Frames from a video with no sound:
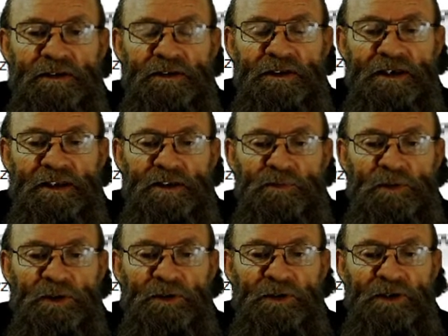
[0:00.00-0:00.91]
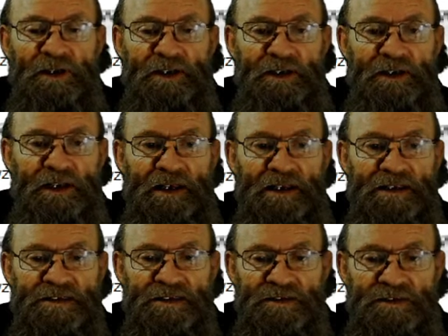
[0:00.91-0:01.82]
data flow
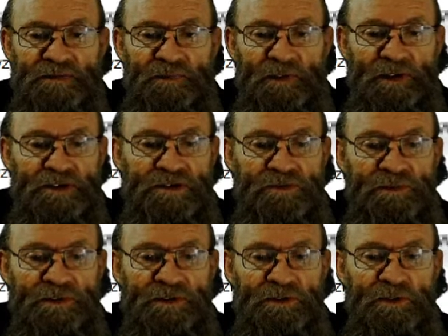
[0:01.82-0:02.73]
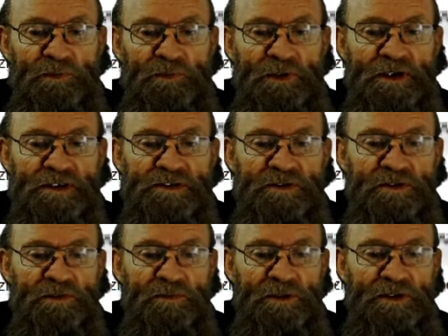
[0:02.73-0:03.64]
analysis function will do for us,
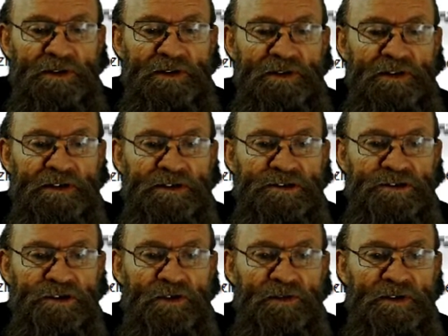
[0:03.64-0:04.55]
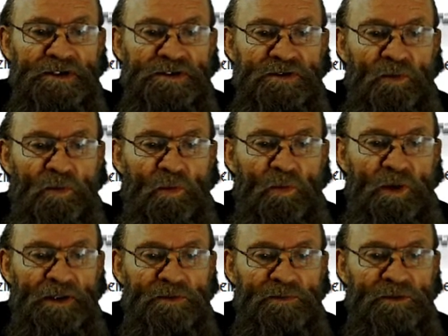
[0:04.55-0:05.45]
it will show us
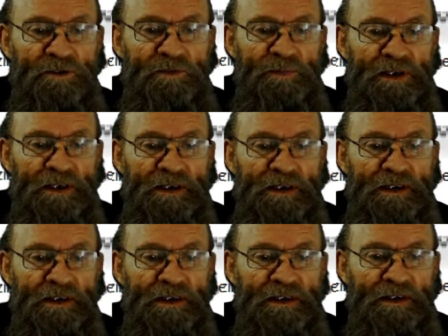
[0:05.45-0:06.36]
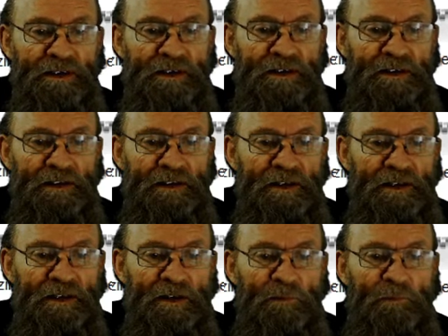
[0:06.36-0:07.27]
what will be
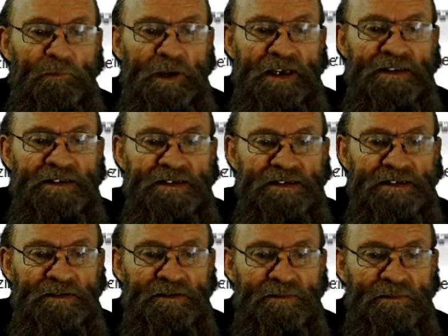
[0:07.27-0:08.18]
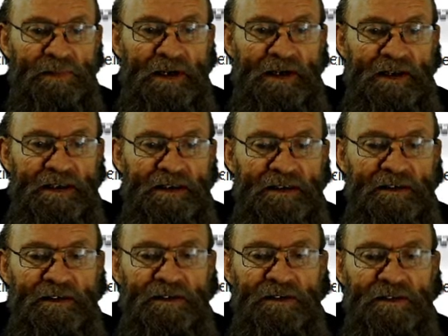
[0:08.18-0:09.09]
affected by
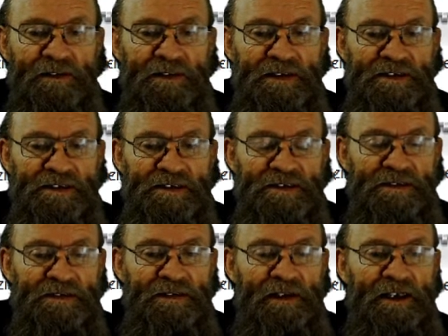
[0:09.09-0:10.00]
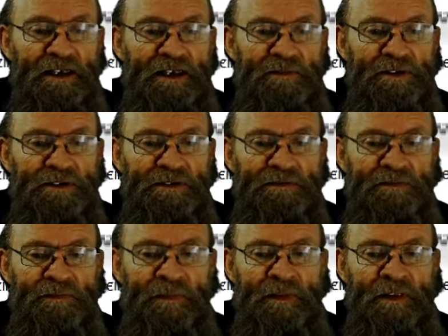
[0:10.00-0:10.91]
this label
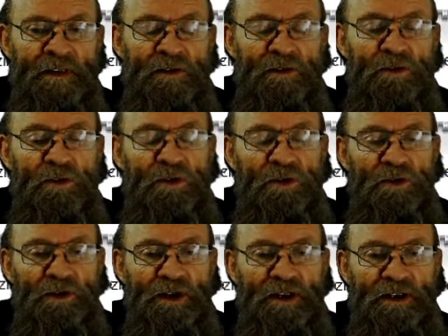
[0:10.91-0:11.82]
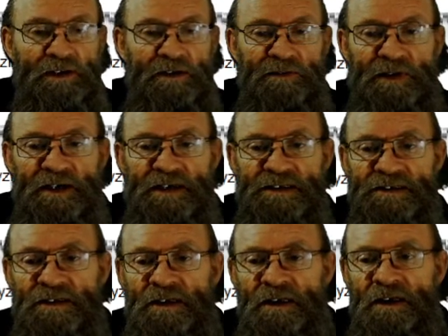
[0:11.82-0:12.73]
or device,